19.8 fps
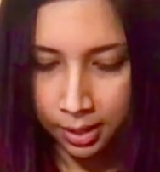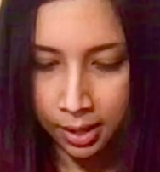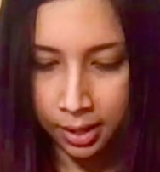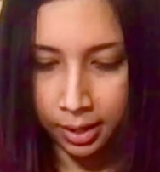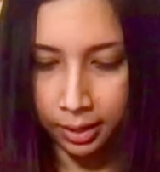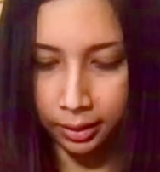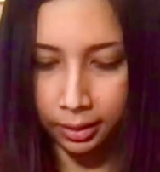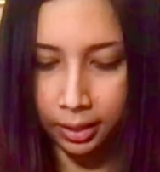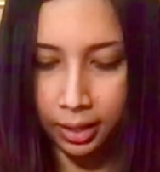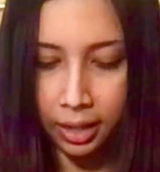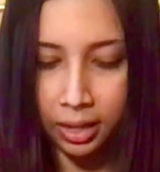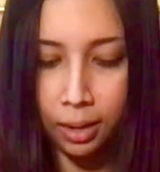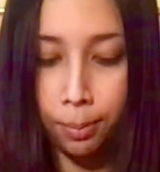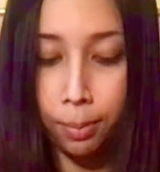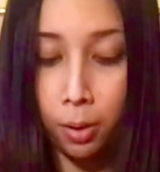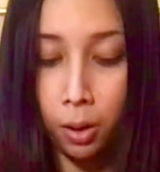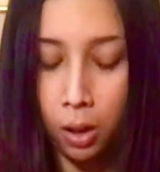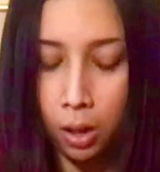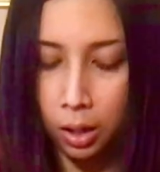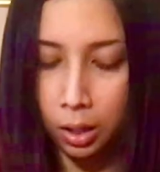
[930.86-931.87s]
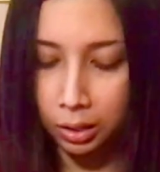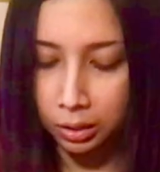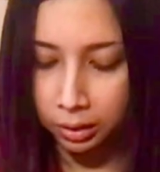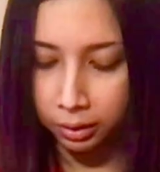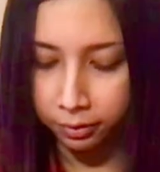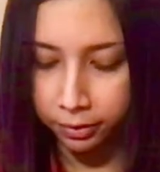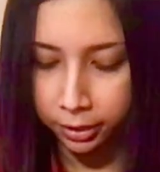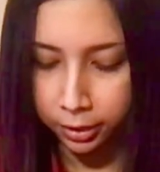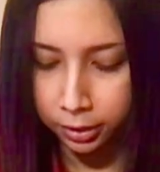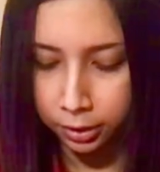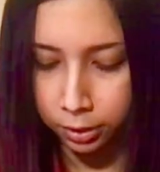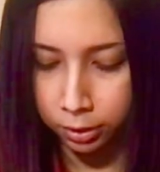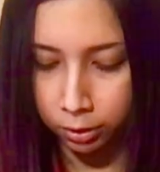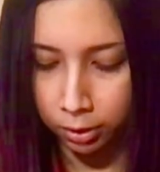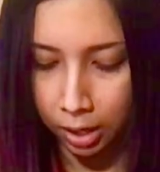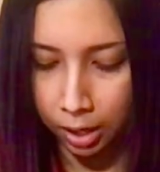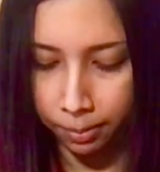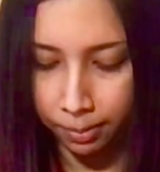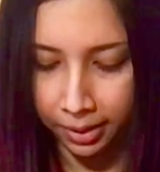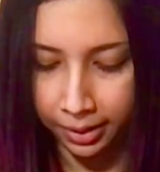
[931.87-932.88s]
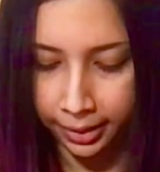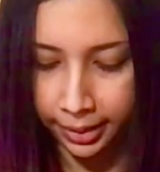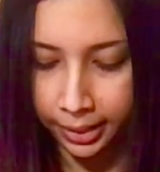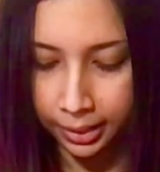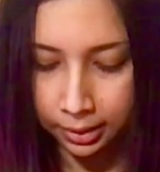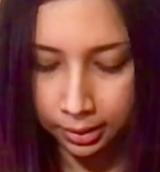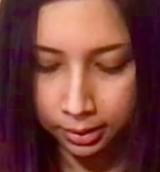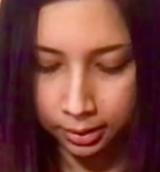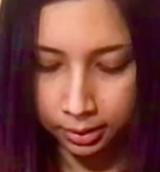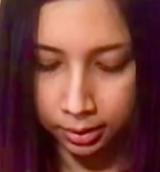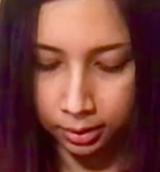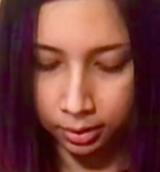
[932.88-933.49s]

And cut up all of your strawberries.